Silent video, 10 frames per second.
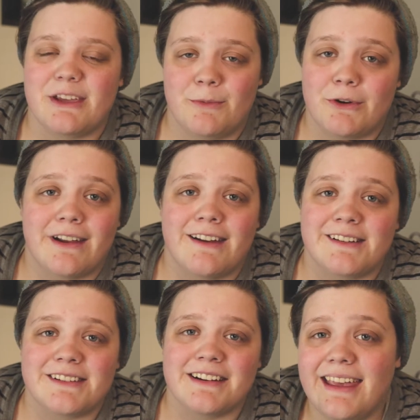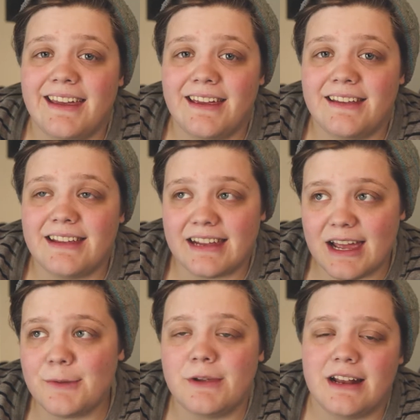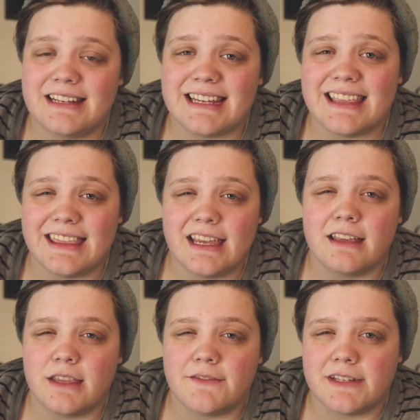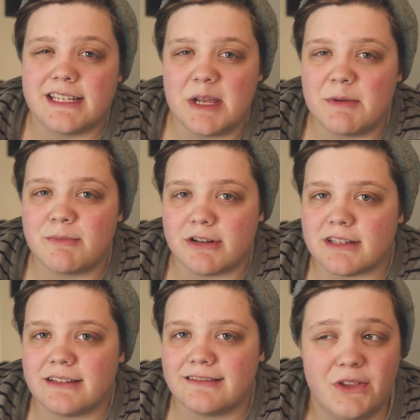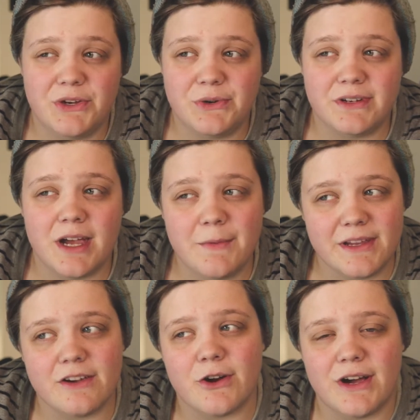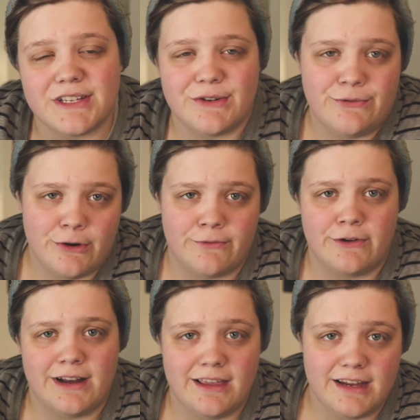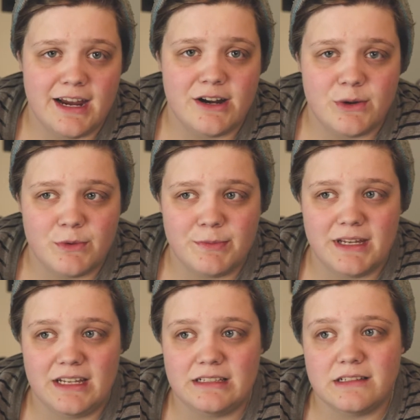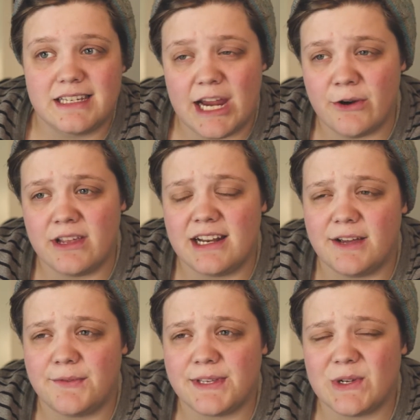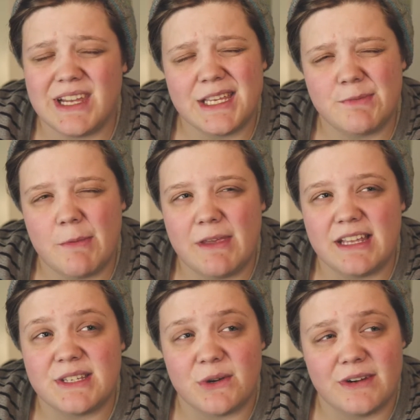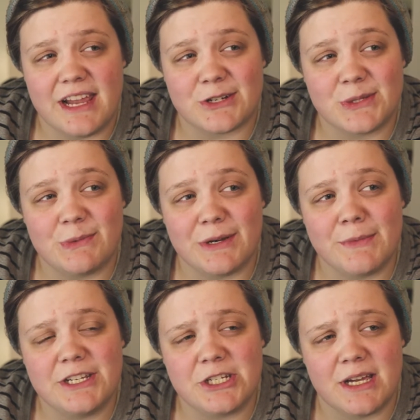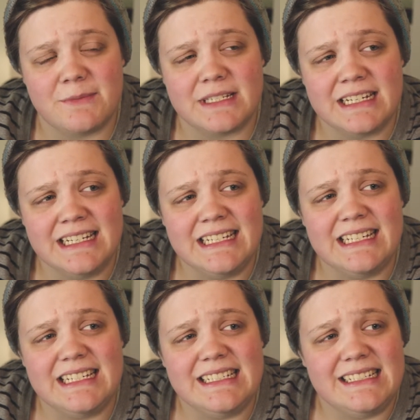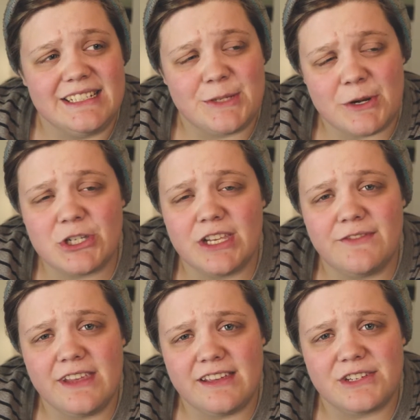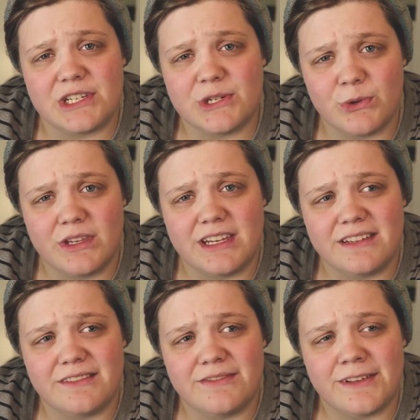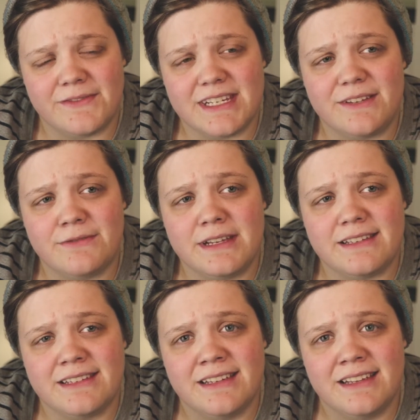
Gilmore character. And I gotta be honest, I think I'd love to see him in person. Although coming across a 4-foot alligator would be scary enough, so I guess maybe I don't actually want to meet Chubbs, especially if he is truly 15 feet.